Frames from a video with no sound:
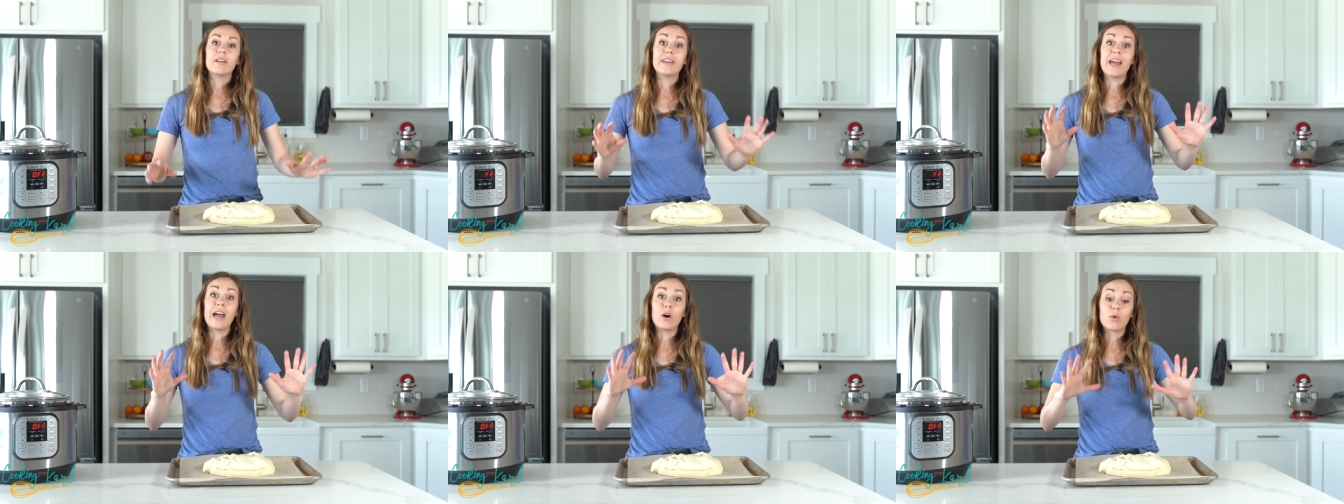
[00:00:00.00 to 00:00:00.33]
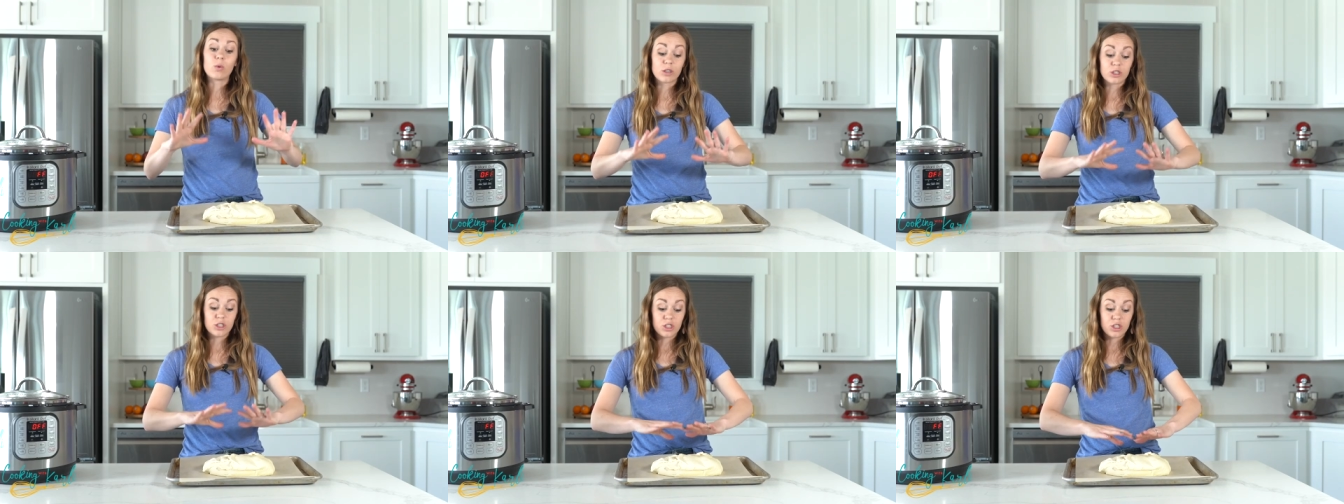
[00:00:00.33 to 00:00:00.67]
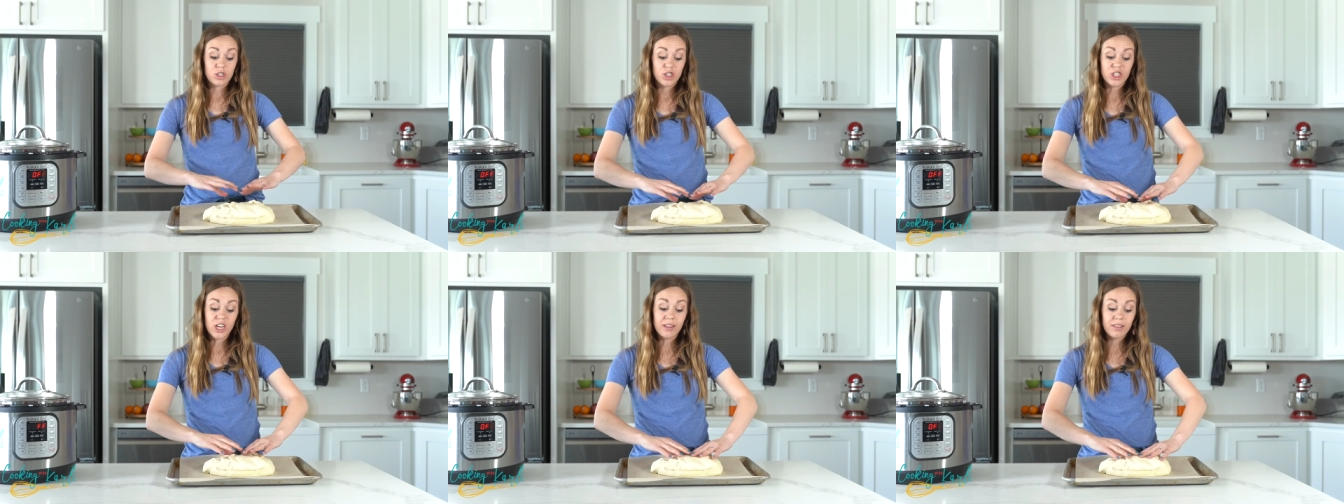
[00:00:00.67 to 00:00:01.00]
Now we're
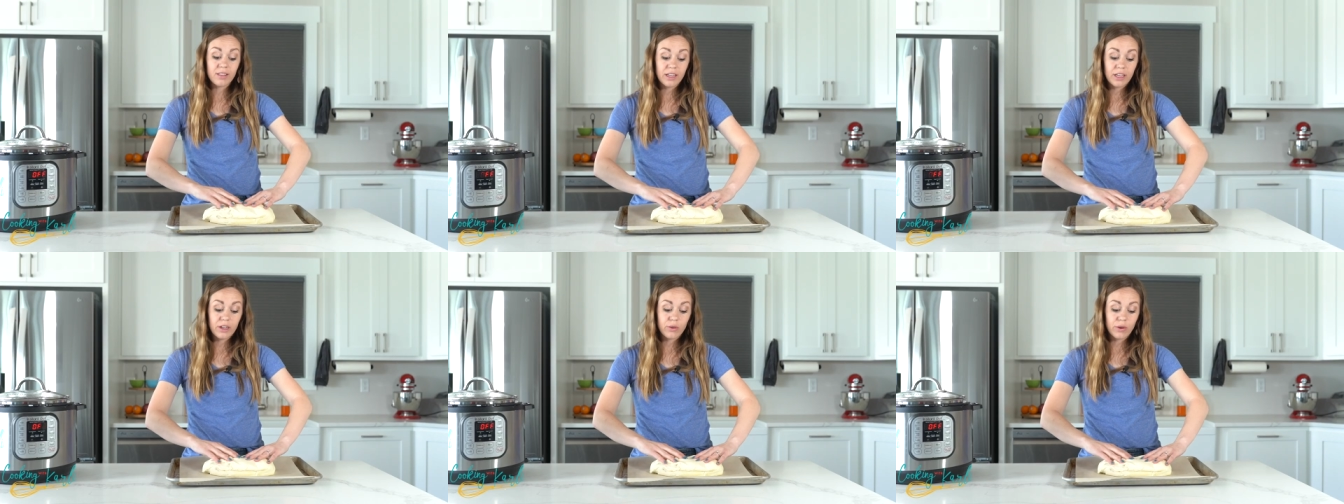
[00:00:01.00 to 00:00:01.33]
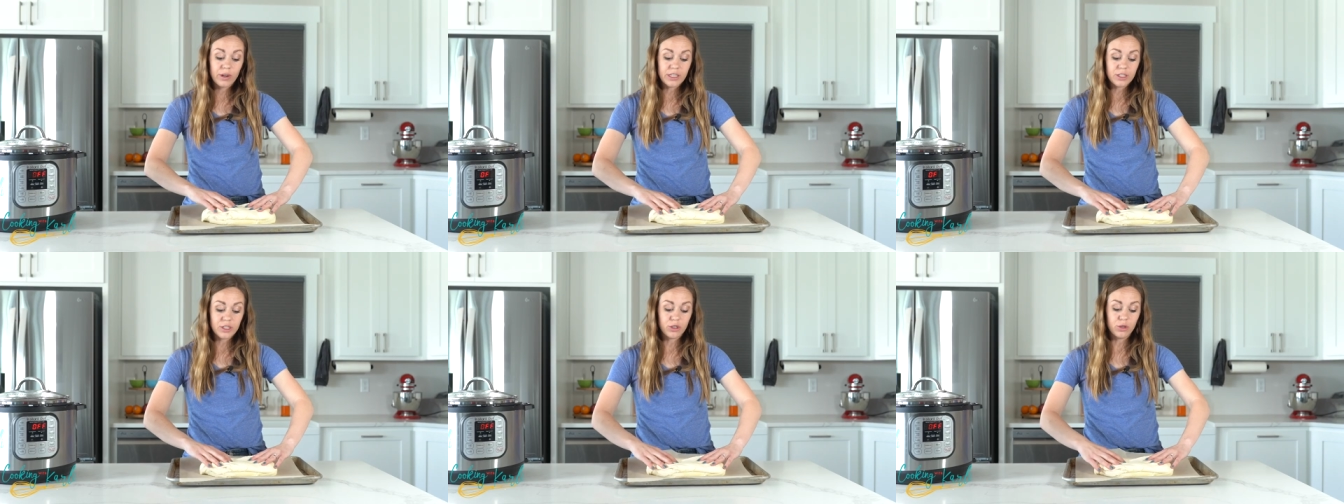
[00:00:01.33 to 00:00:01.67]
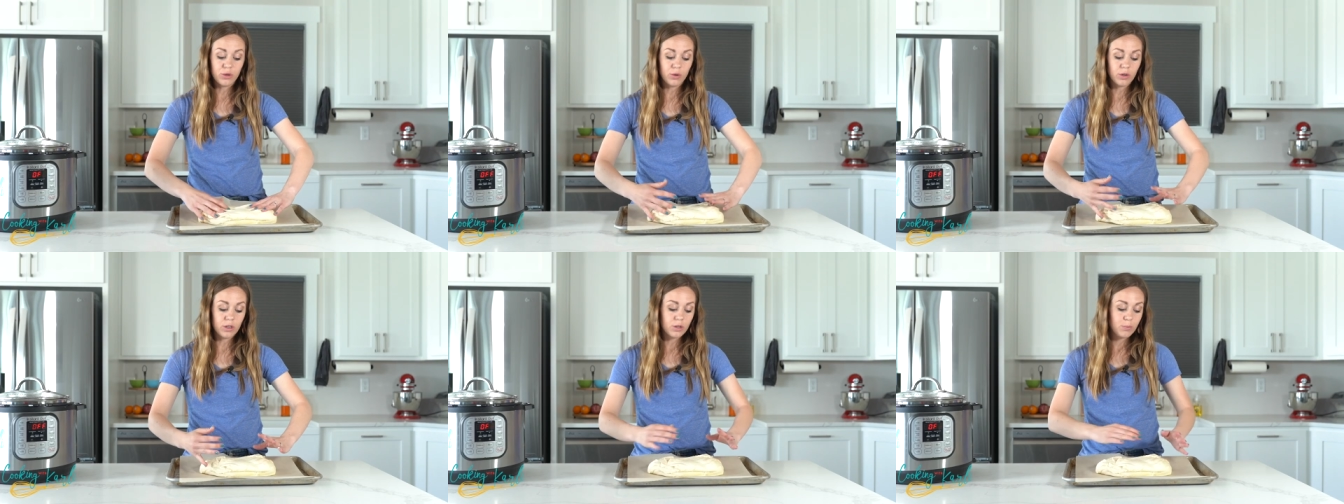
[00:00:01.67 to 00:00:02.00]
just gently going
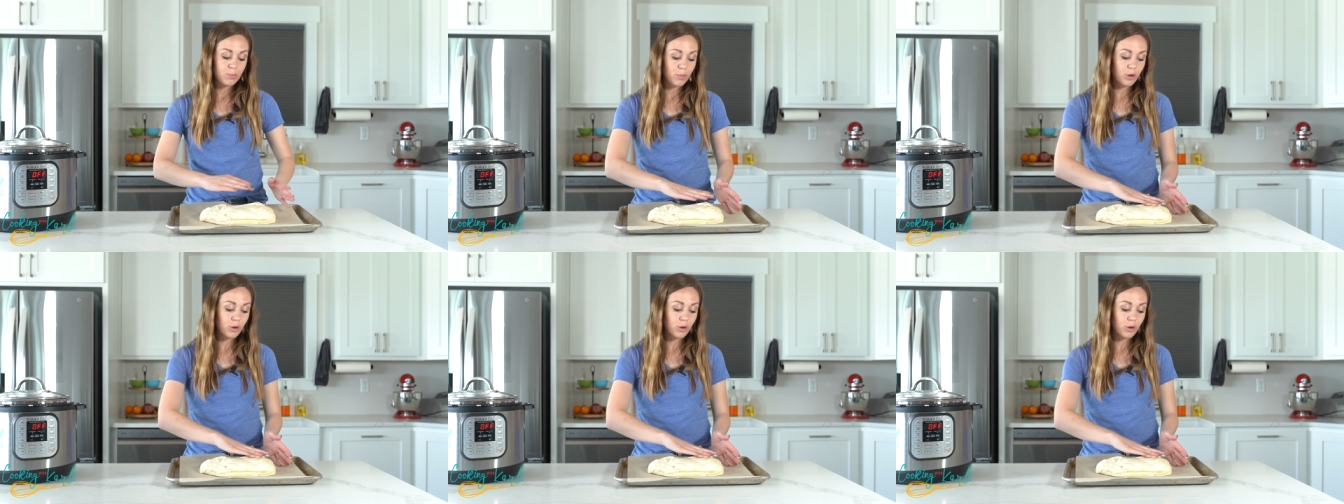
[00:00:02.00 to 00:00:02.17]
to